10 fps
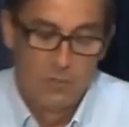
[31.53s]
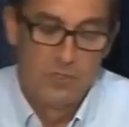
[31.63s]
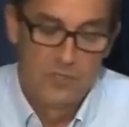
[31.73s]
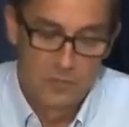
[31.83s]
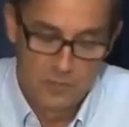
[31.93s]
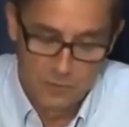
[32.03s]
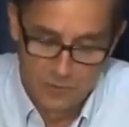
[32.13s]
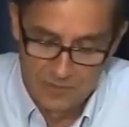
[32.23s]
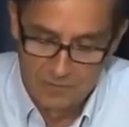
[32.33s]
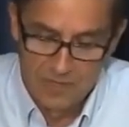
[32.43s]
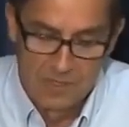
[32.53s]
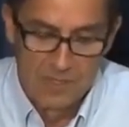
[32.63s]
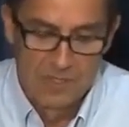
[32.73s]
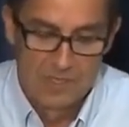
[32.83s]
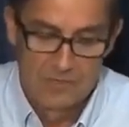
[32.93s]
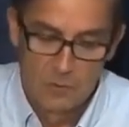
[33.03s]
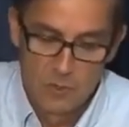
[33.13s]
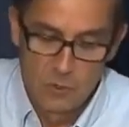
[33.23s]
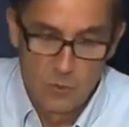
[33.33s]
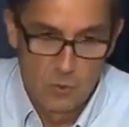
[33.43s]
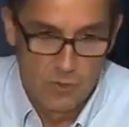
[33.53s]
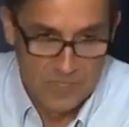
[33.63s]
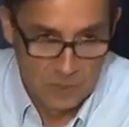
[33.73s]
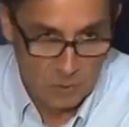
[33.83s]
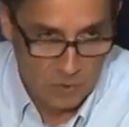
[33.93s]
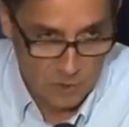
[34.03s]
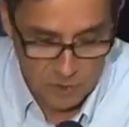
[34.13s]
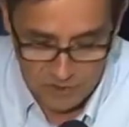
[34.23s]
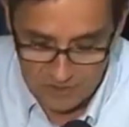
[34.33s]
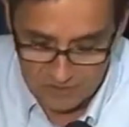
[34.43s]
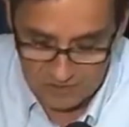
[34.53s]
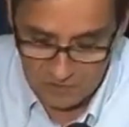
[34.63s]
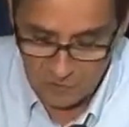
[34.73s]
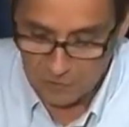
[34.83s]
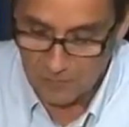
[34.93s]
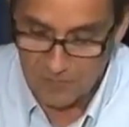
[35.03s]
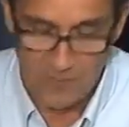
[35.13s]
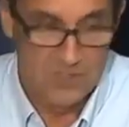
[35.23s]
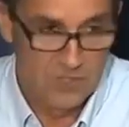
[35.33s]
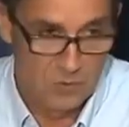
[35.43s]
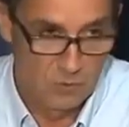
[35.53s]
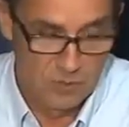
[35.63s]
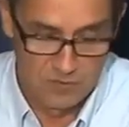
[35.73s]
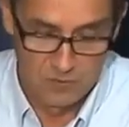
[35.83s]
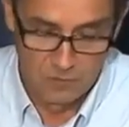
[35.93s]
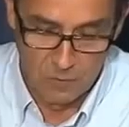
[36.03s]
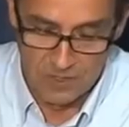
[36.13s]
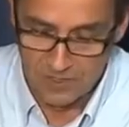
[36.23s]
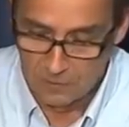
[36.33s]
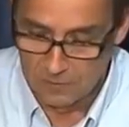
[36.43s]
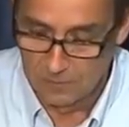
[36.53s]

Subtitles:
a historian and a social anthropologist, and this is the reason why